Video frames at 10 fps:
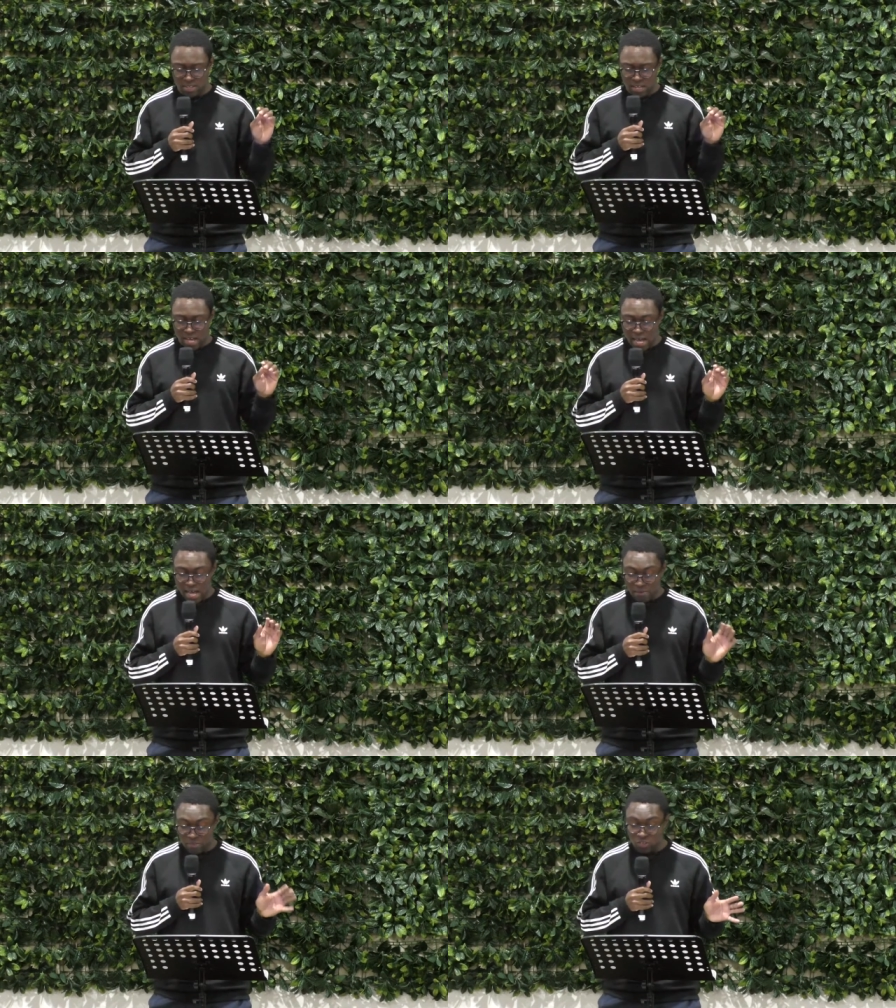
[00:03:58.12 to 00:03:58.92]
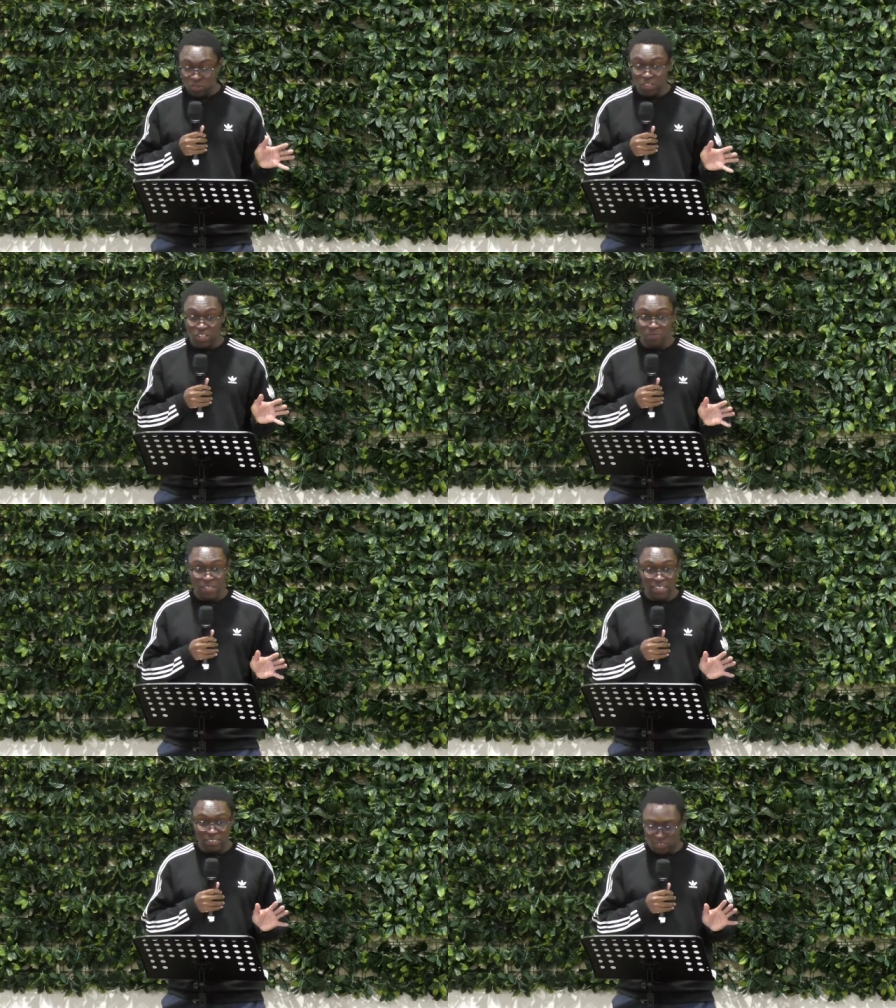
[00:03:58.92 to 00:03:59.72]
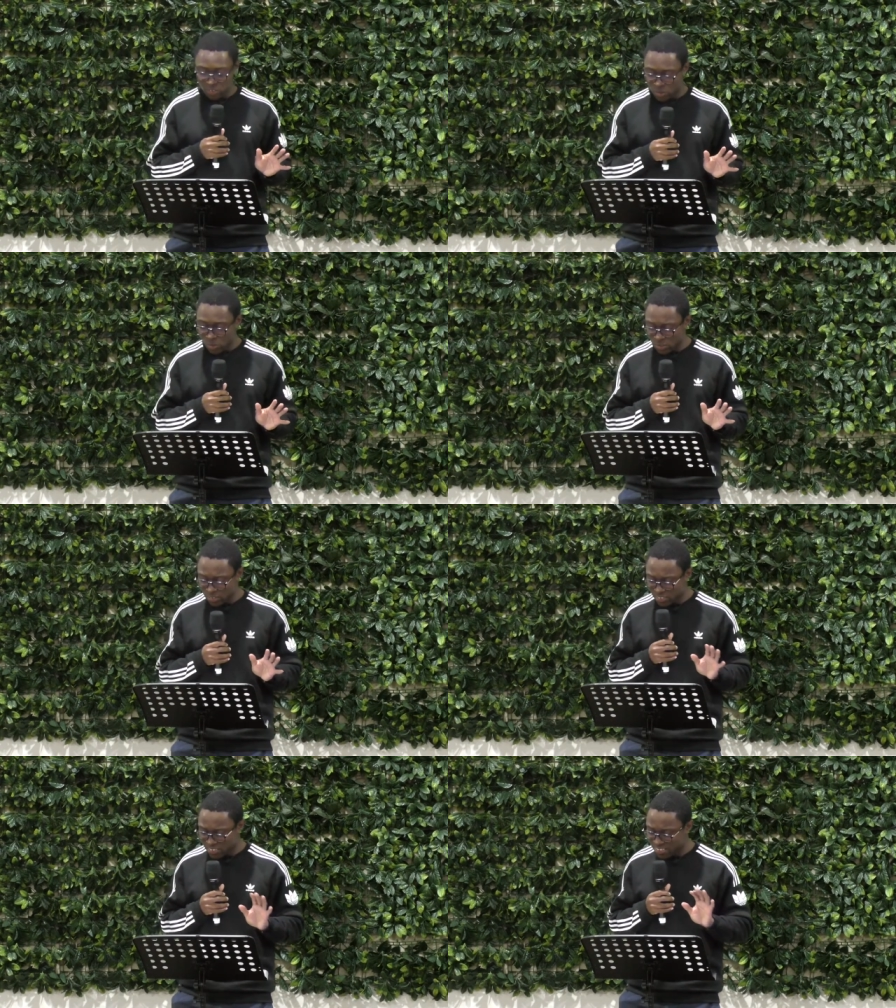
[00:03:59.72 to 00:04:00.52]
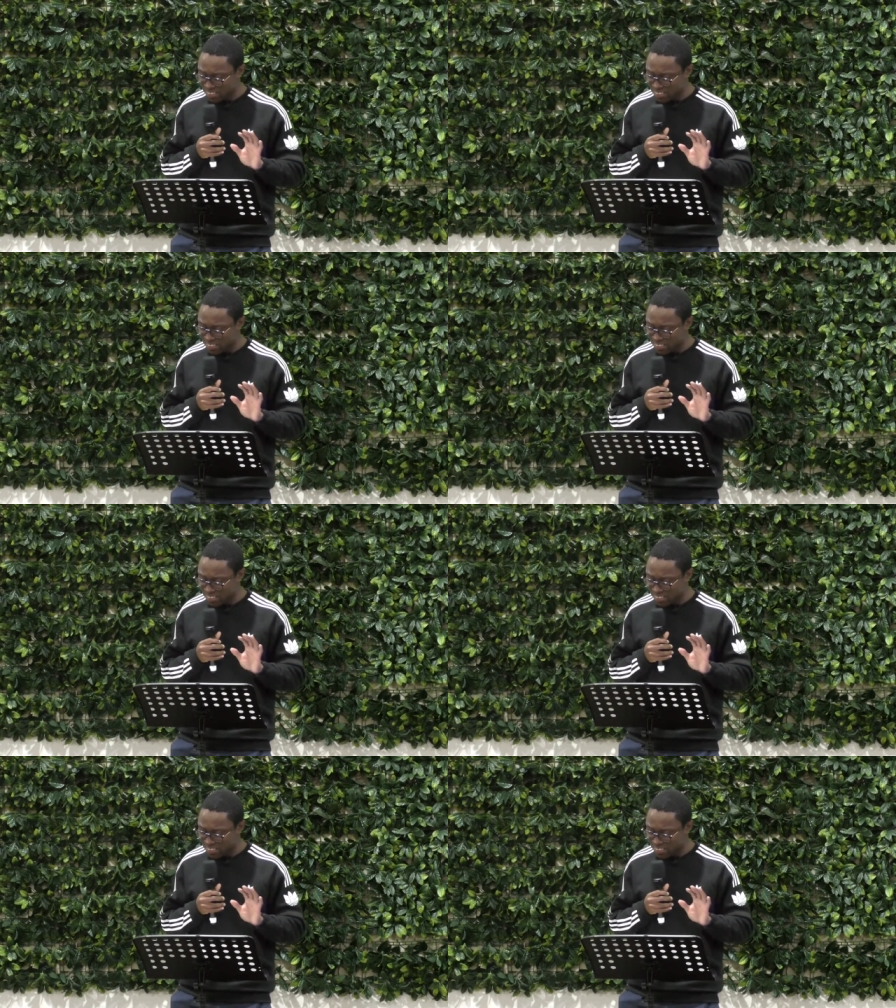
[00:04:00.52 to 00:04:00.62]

Uh, I'm sure you've been taught